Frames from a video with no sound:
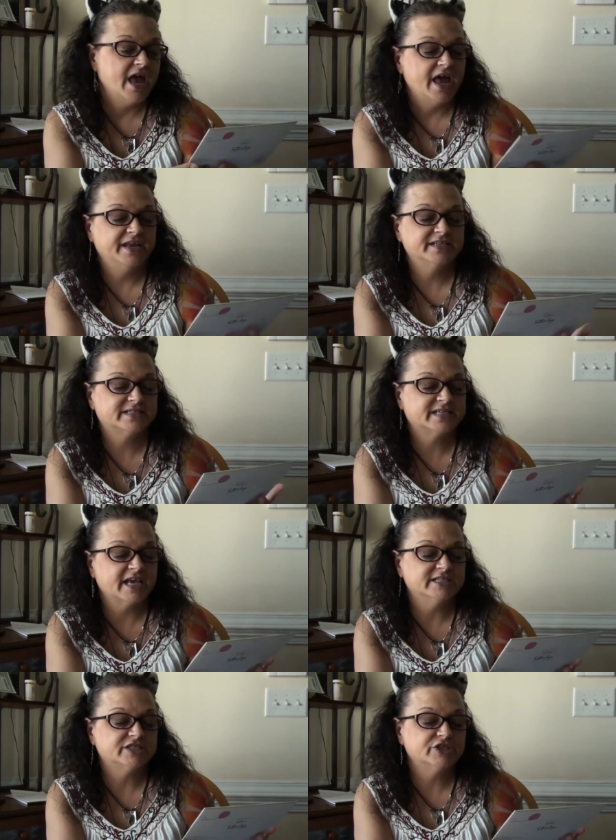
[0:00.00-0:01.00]
And it
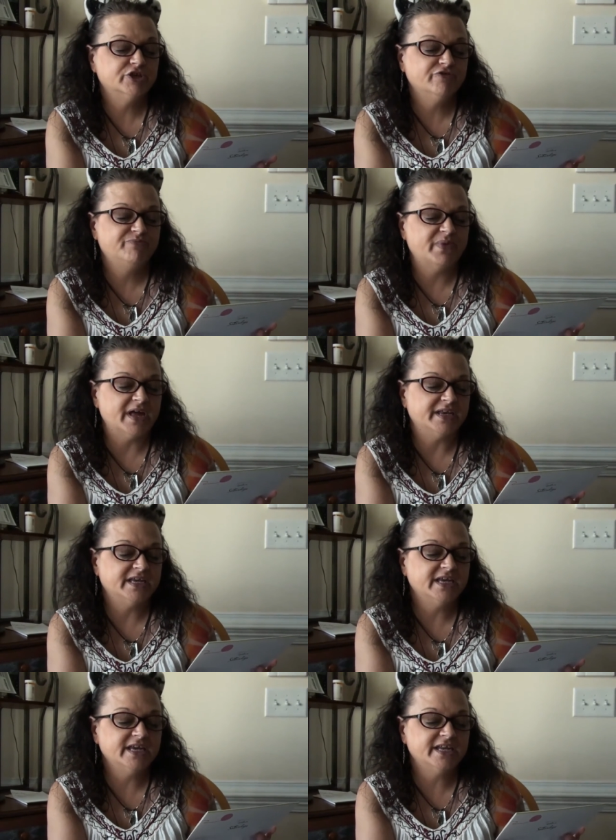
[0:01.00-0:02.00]
says, you've been
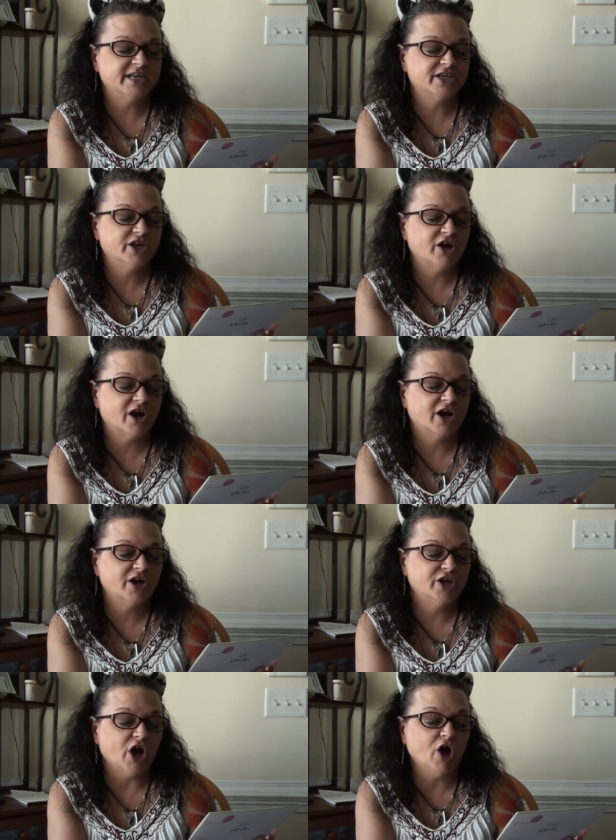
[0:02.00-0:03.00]
eating
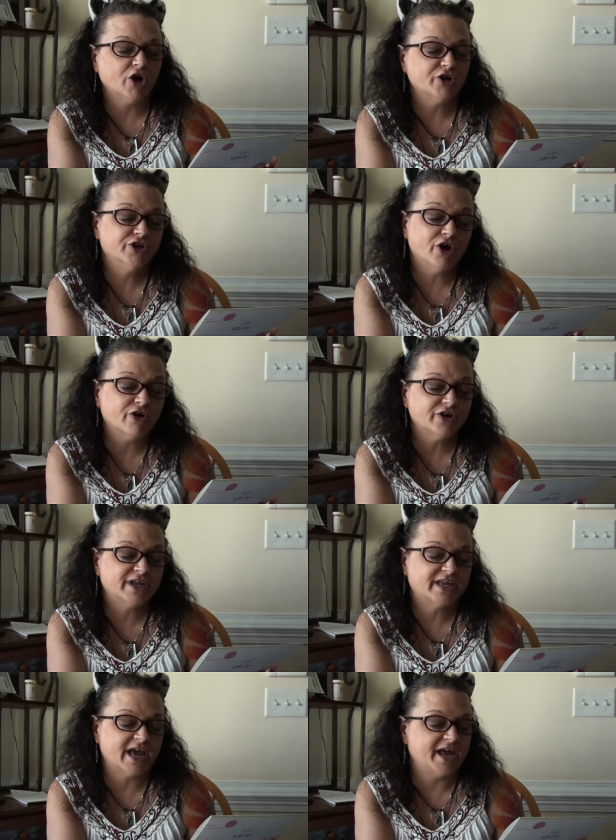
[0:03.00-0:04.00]
yarn
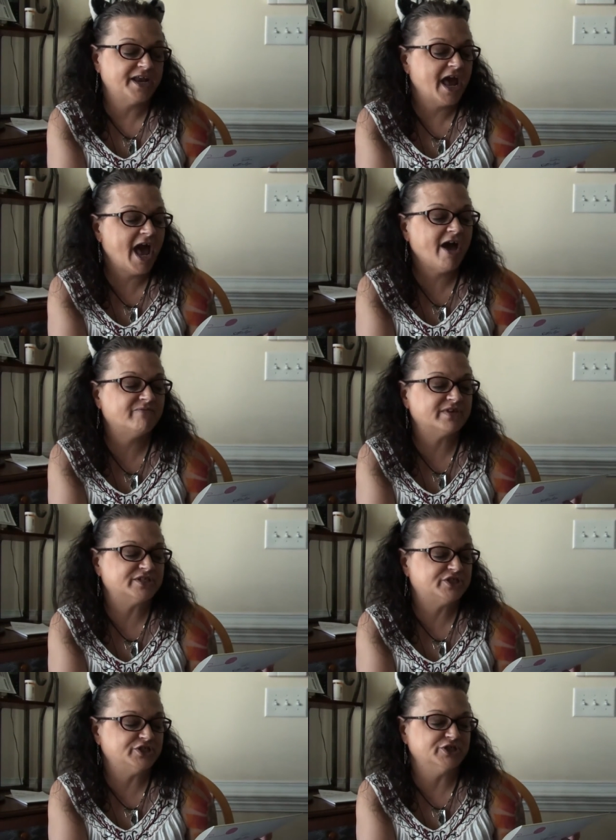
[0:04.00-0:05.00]
again,
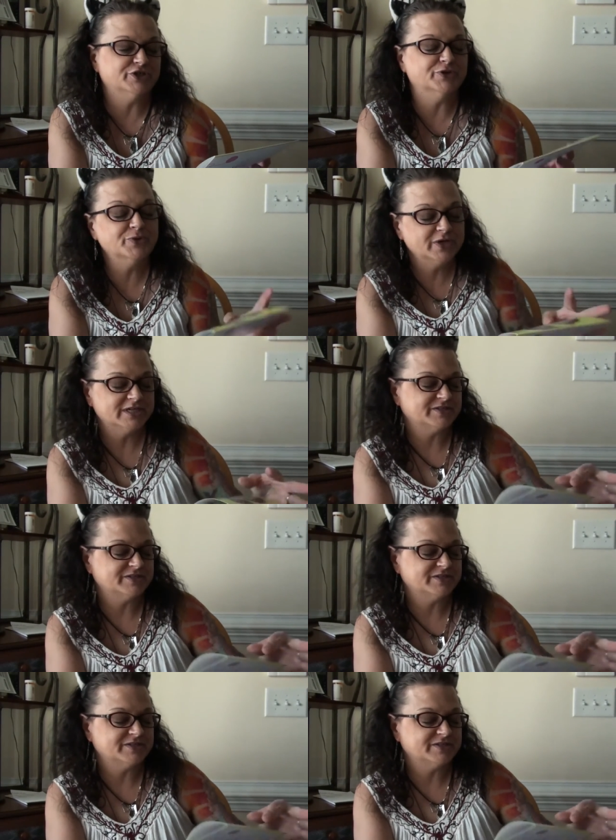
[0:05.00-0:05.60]
haven't you?